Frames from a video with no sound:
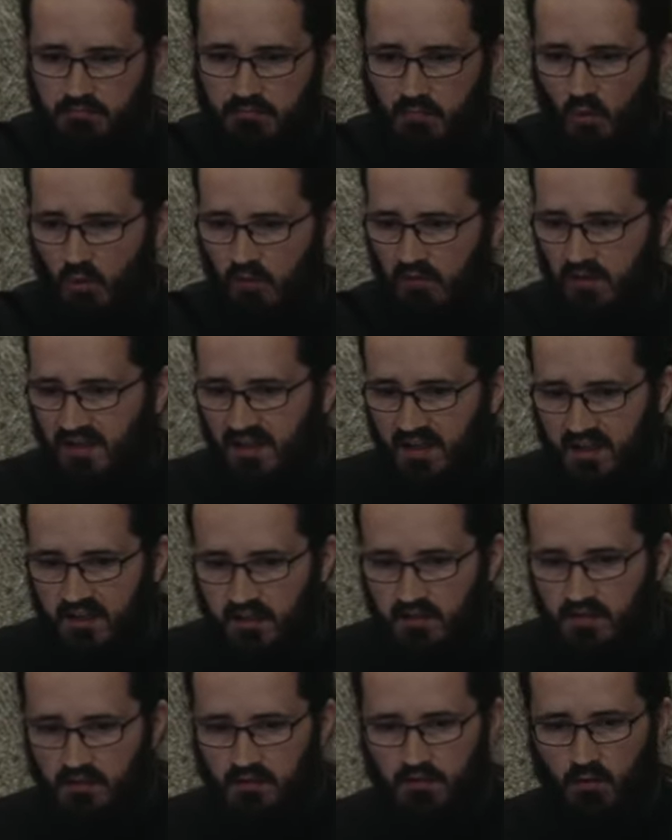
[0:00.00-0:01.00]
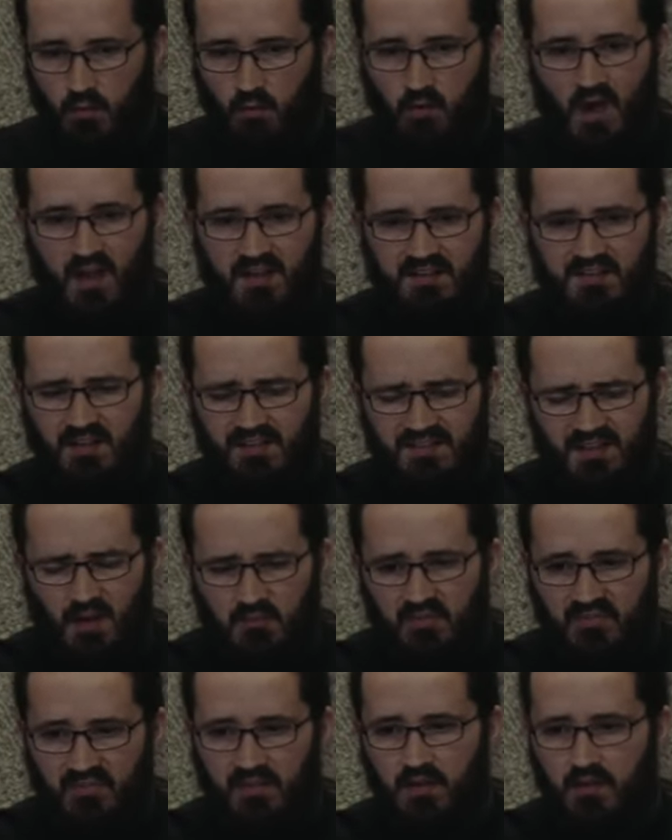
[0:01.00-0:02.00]
or a cleaner, or
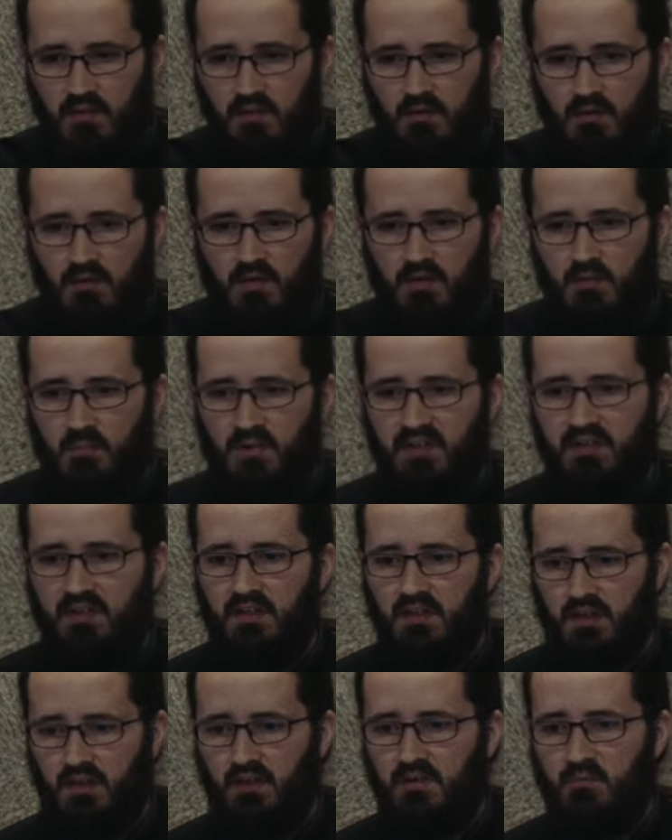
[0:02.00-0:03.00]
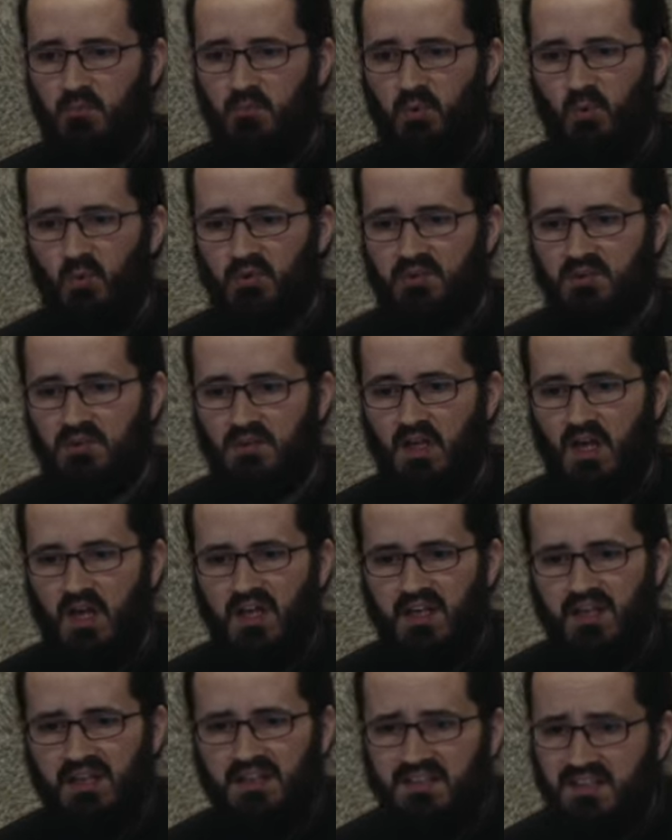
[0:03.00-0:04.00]
something completely unimportant,
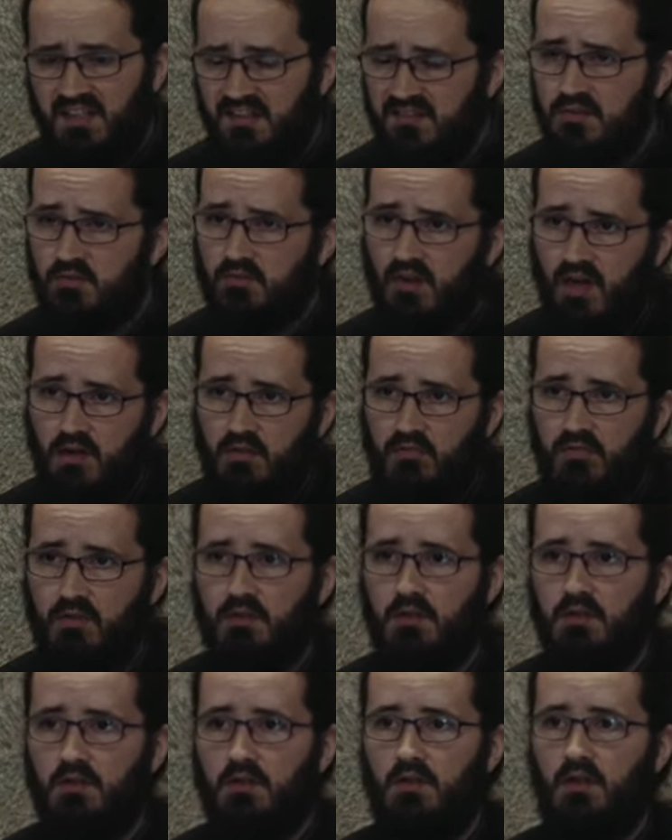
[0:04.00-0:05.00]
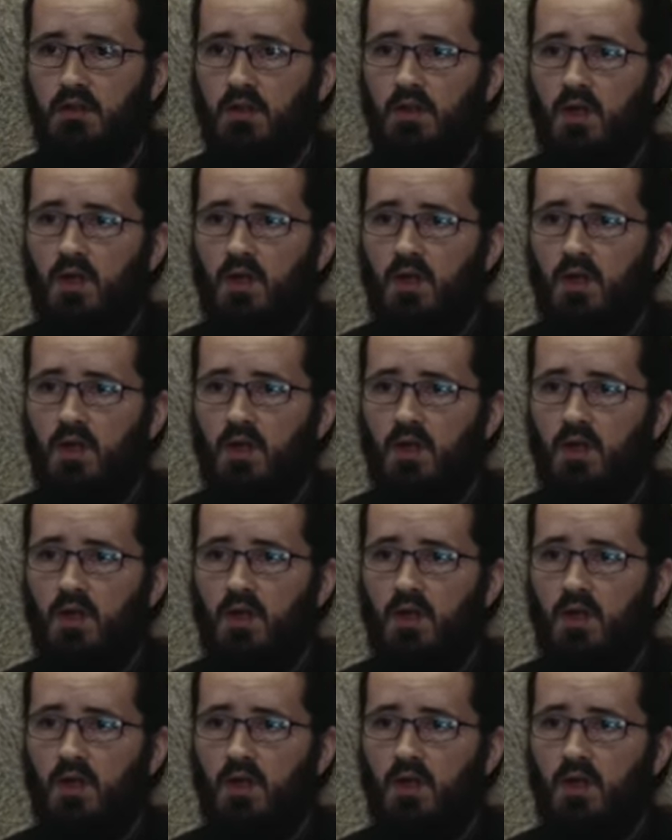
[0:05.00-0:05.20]
it is irrelevant,